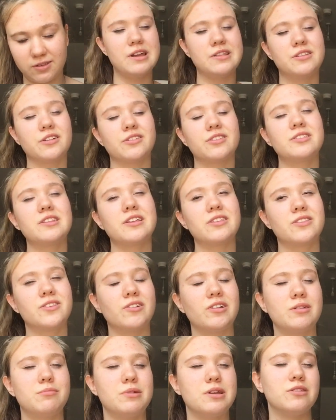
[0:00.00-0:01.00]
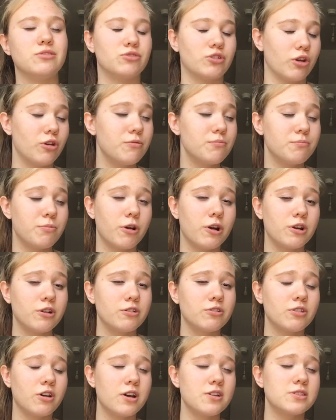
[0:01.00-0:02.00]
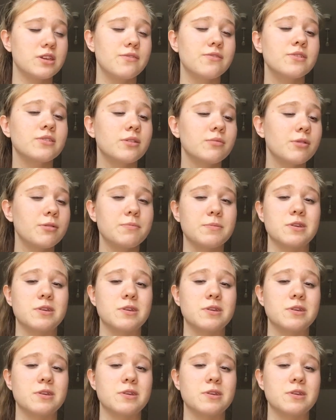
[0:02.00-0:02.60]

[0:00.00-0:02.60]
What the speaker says: It doesn't necessarily mean don't prioritise every subject,